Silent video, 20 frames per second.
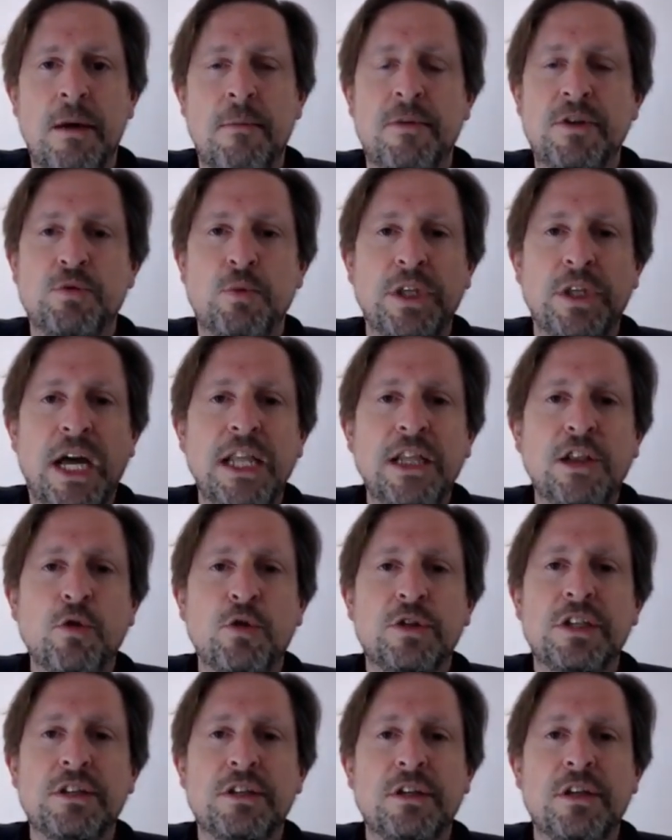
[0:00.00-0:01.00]
Because when I
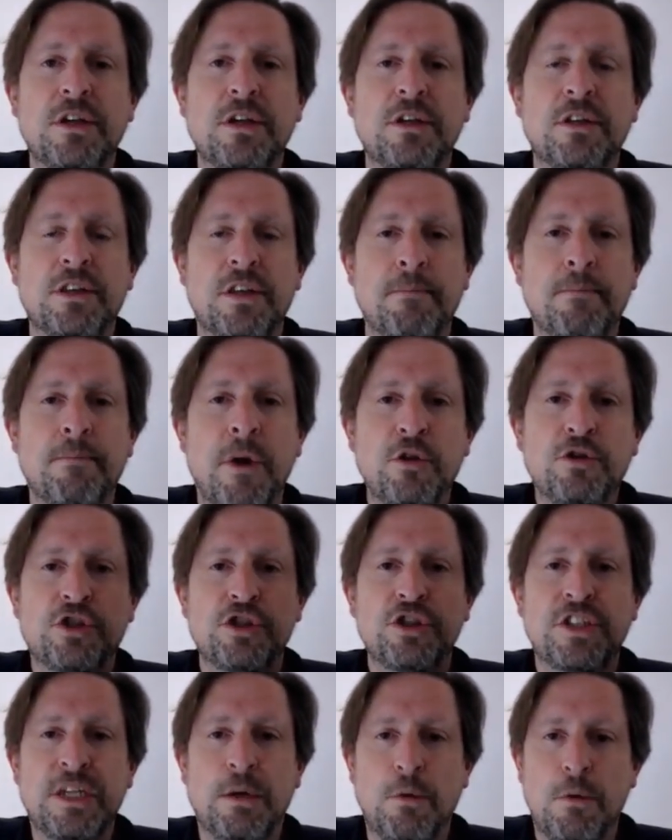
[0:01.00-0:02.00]
looked at the
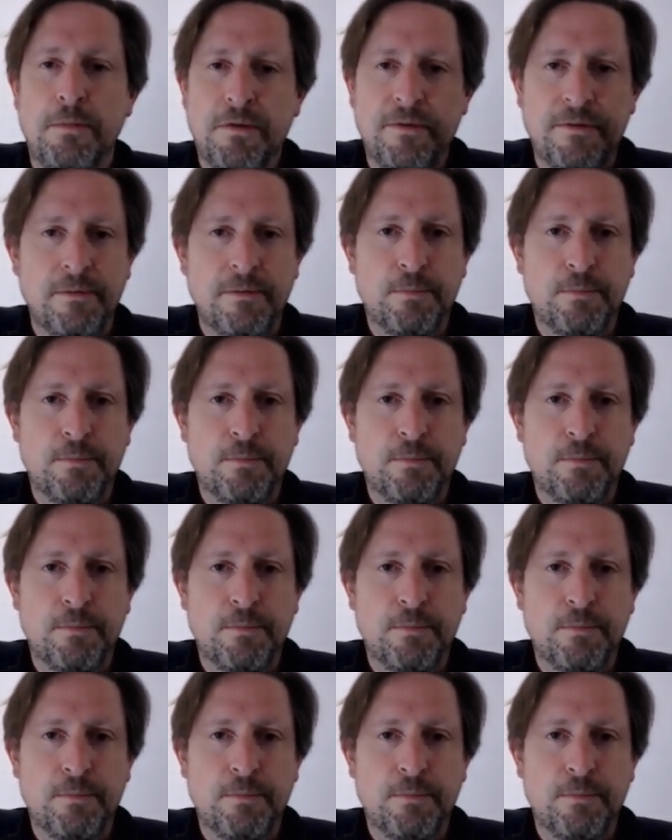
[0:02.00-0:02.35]
motions that were